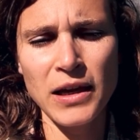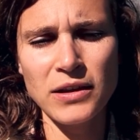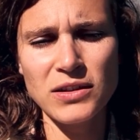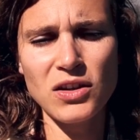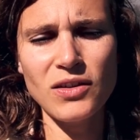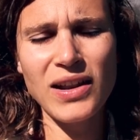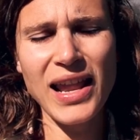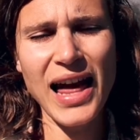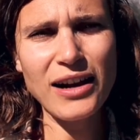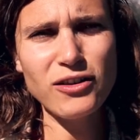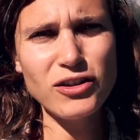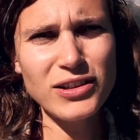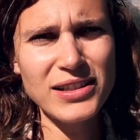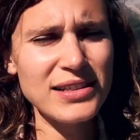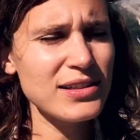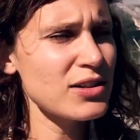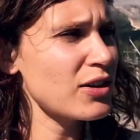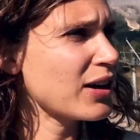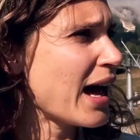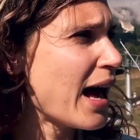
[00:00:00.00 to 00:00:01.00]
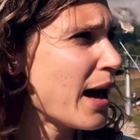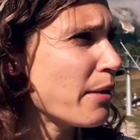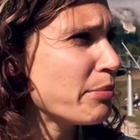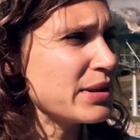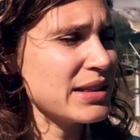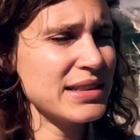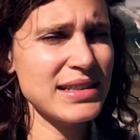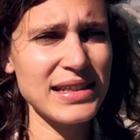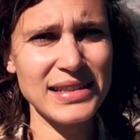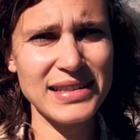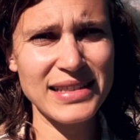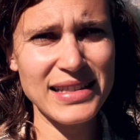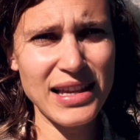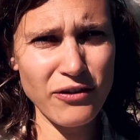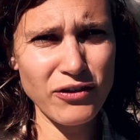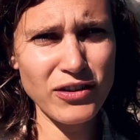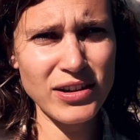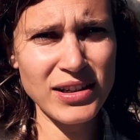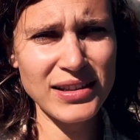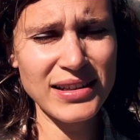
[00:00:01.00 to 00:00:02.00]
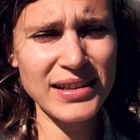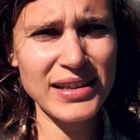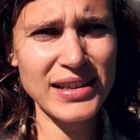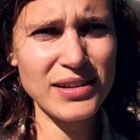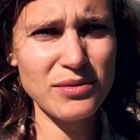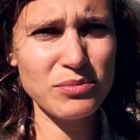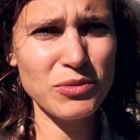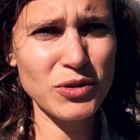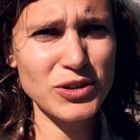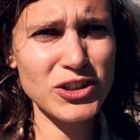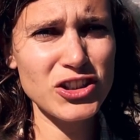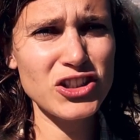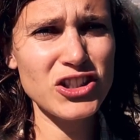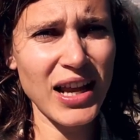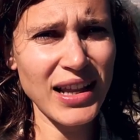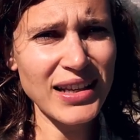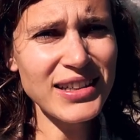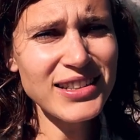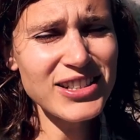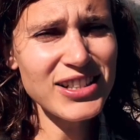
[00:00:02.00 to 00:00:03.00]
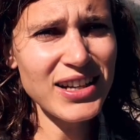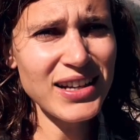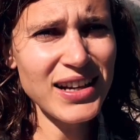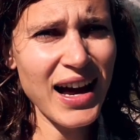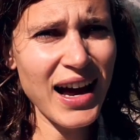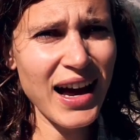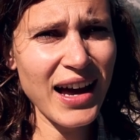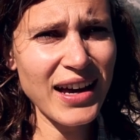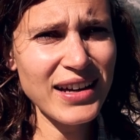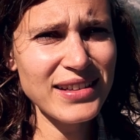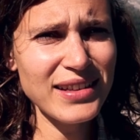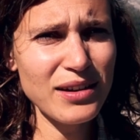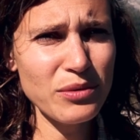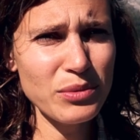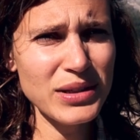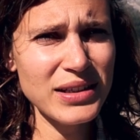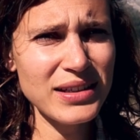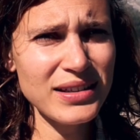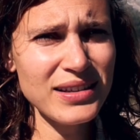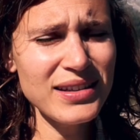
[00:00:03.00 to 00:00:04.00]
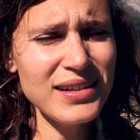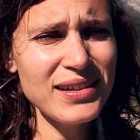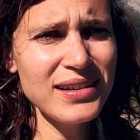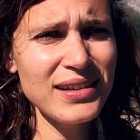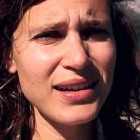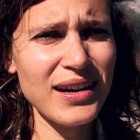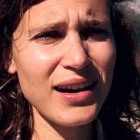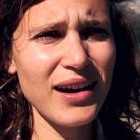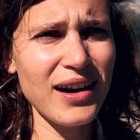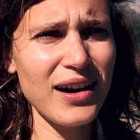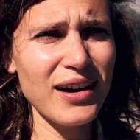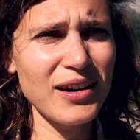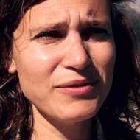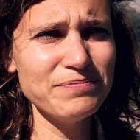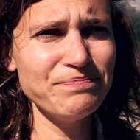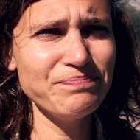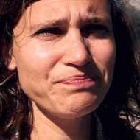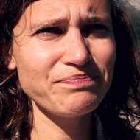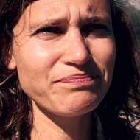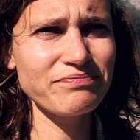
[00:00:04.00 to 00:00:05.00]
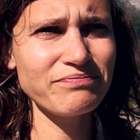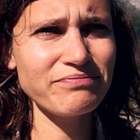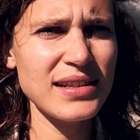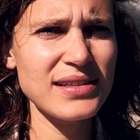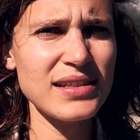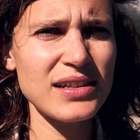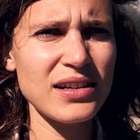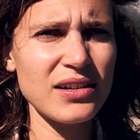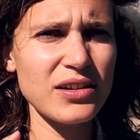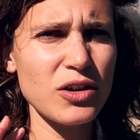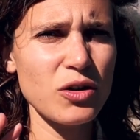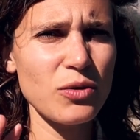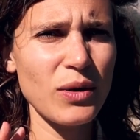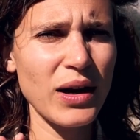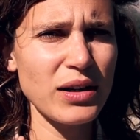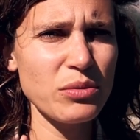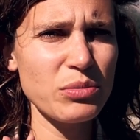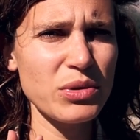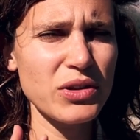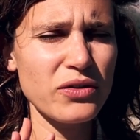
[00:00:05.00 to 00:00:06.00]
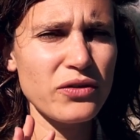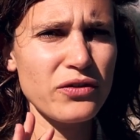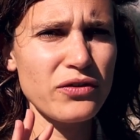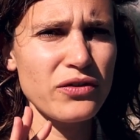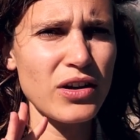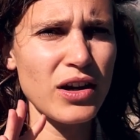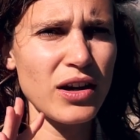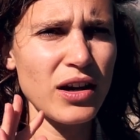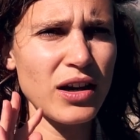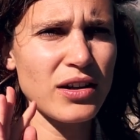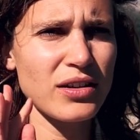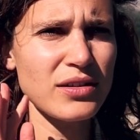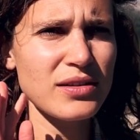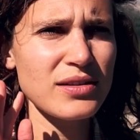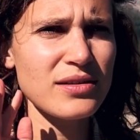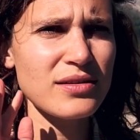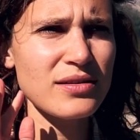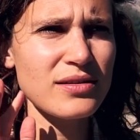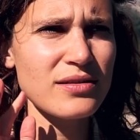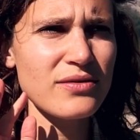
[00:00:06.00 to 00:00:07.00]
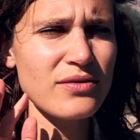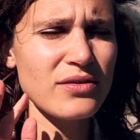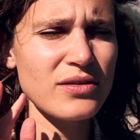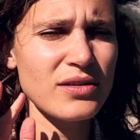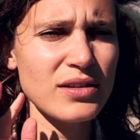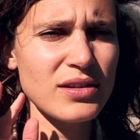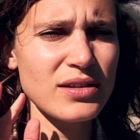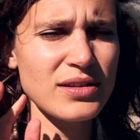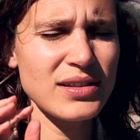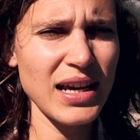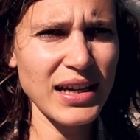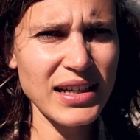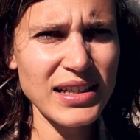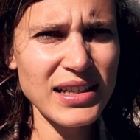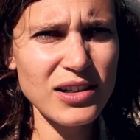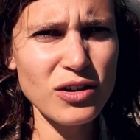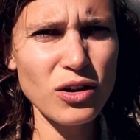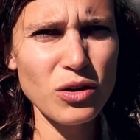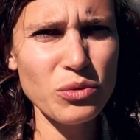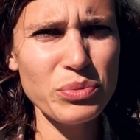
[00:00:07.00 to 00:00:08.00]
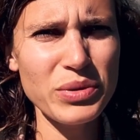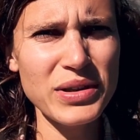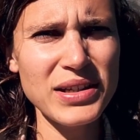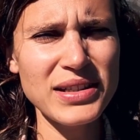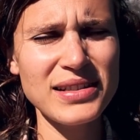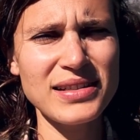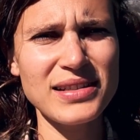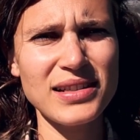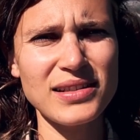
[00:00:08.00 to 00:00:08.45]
So Lago Di Sorapis is definitely the most challenging hike that we did, as there are quite a bit of technical bits.